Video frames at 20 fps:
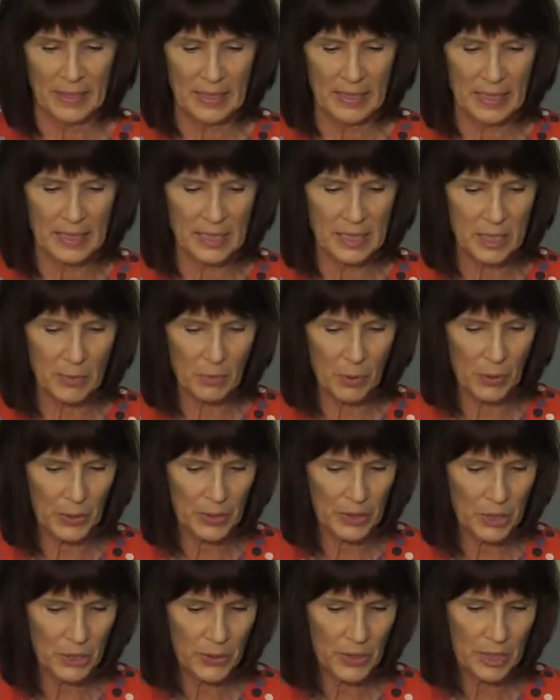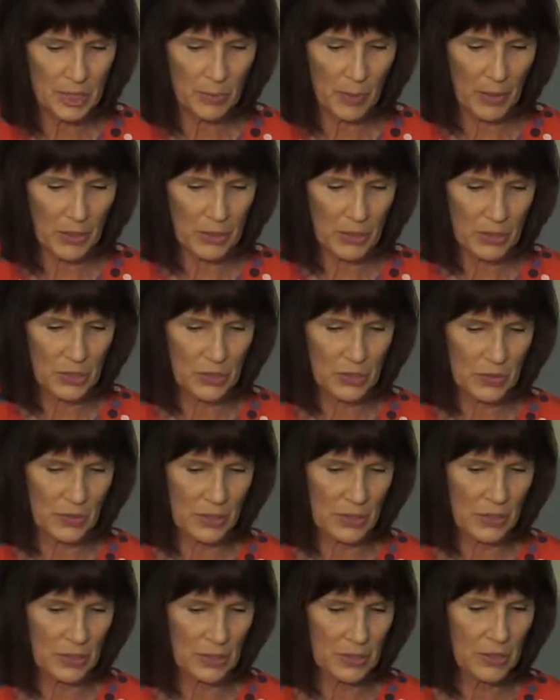It is important to expose
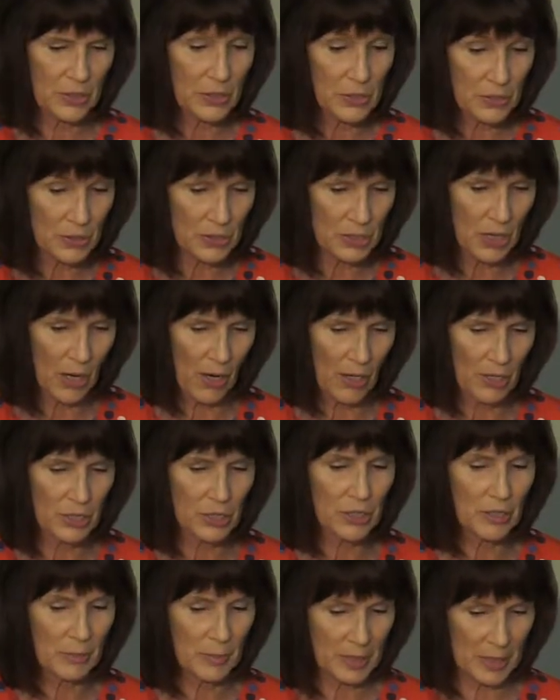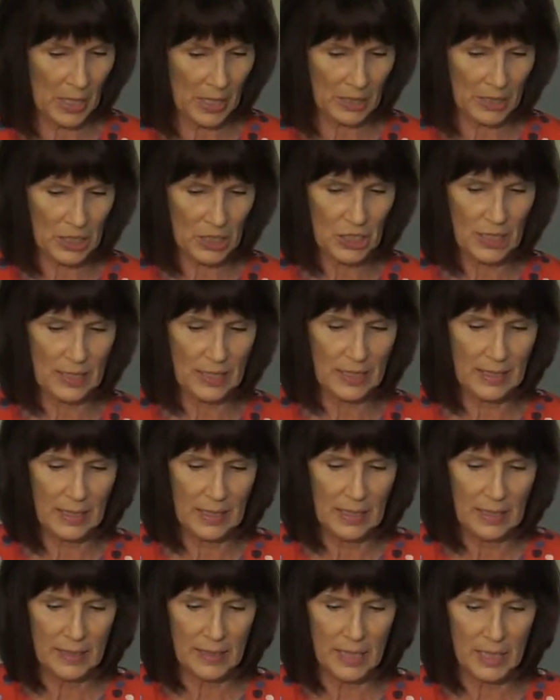students, students to art terminology
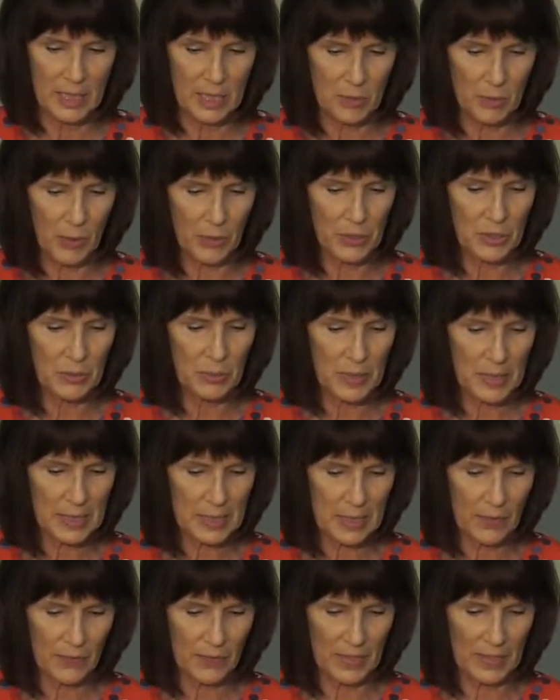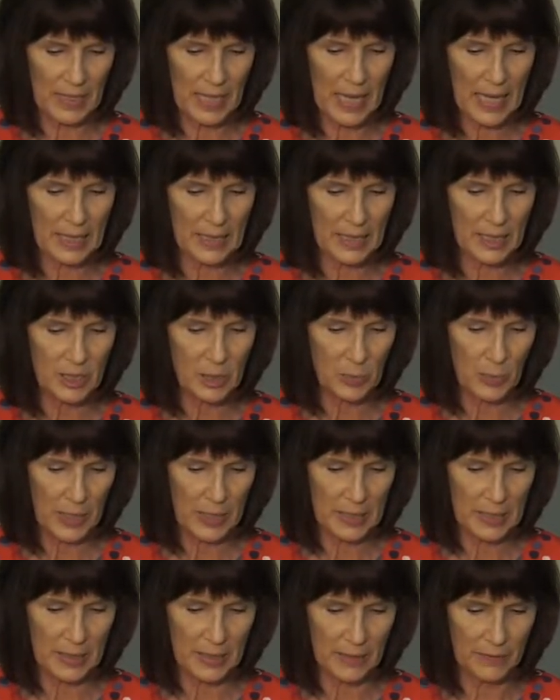that is both specific and
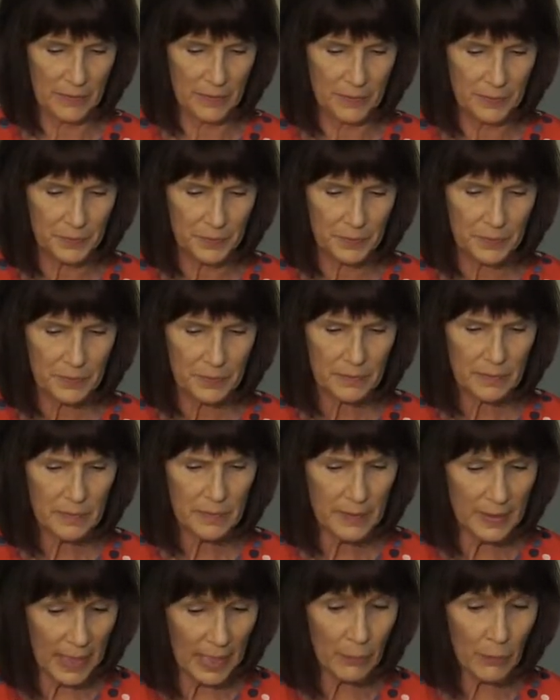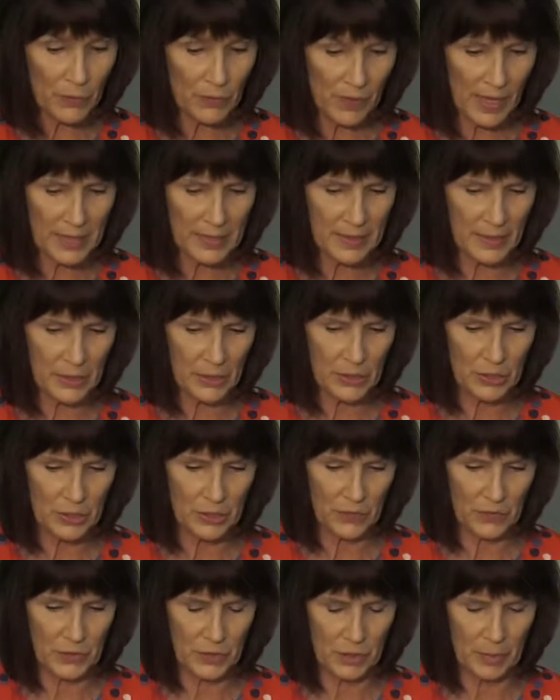expressive. They will find that the
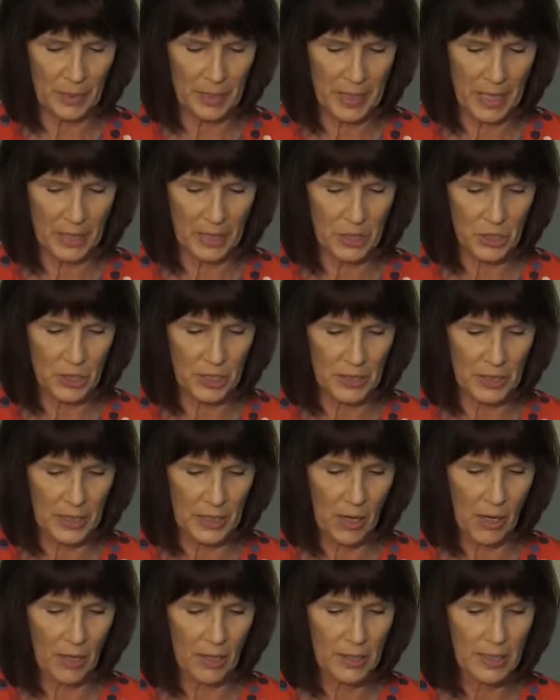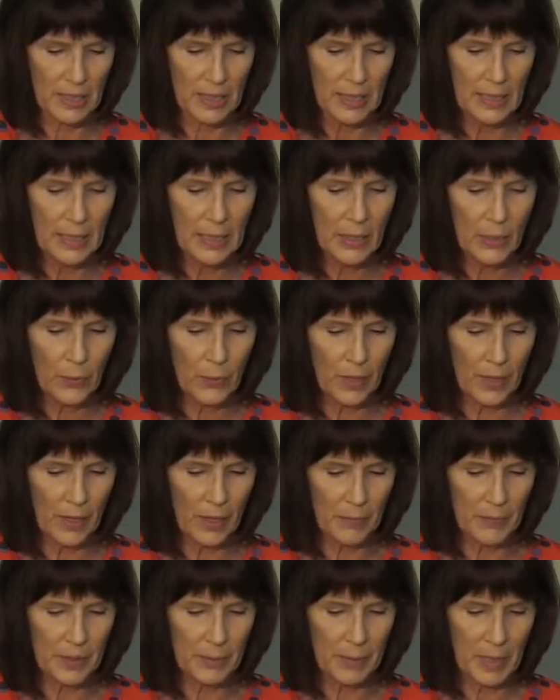use of terminology in the arts will
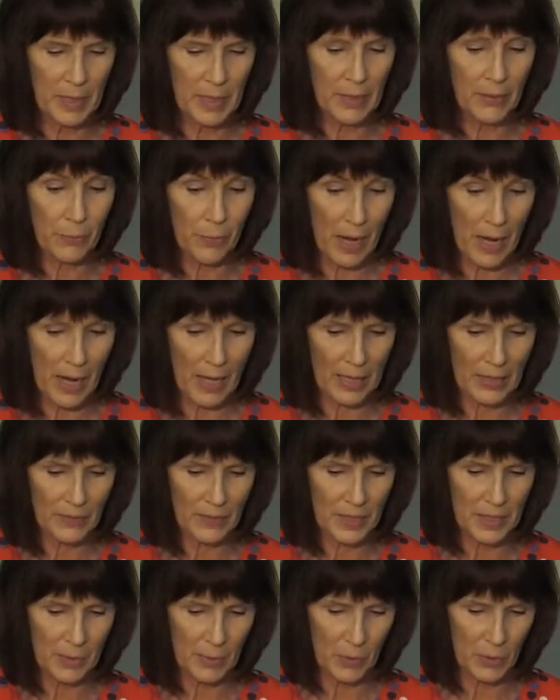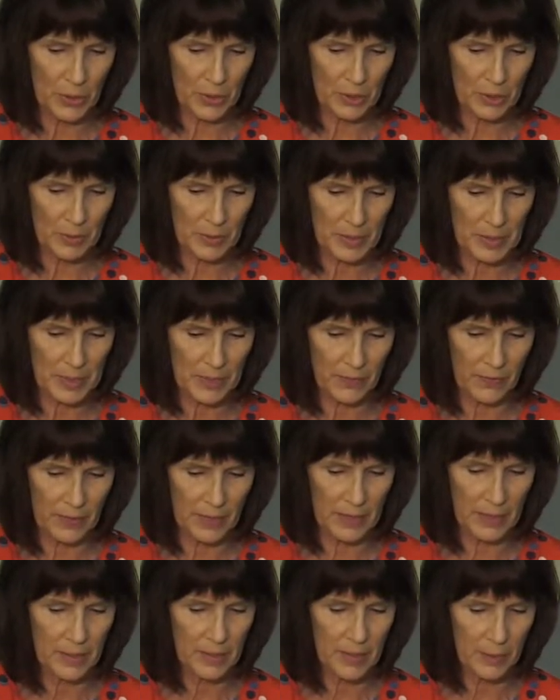help them arrive at a more
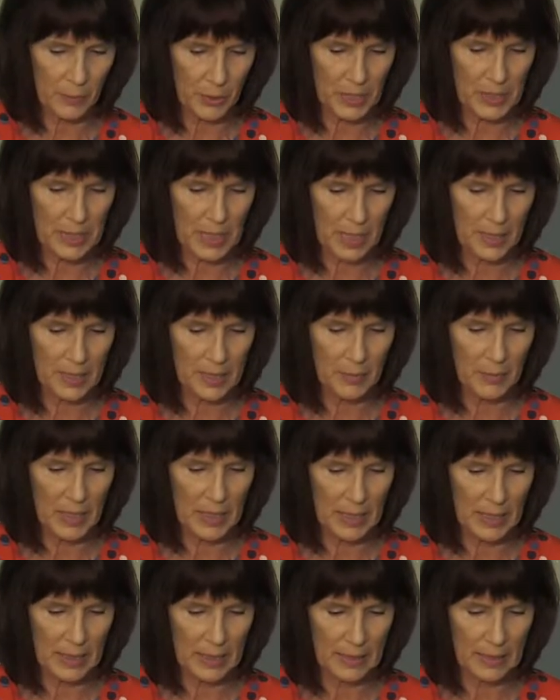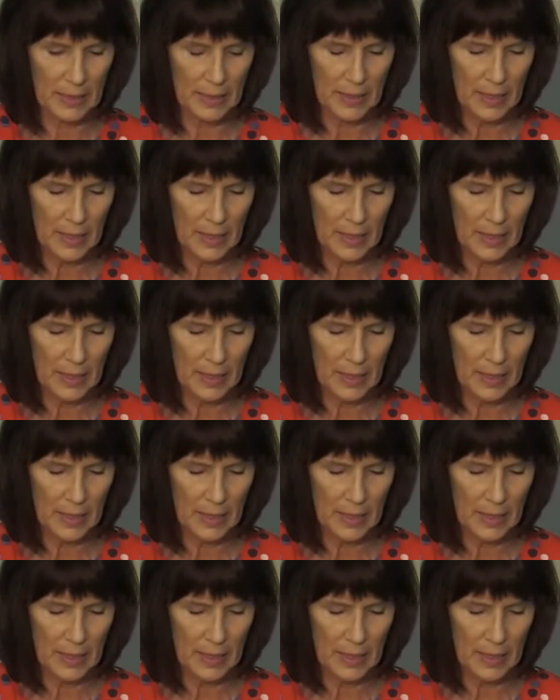specific and precise meaning.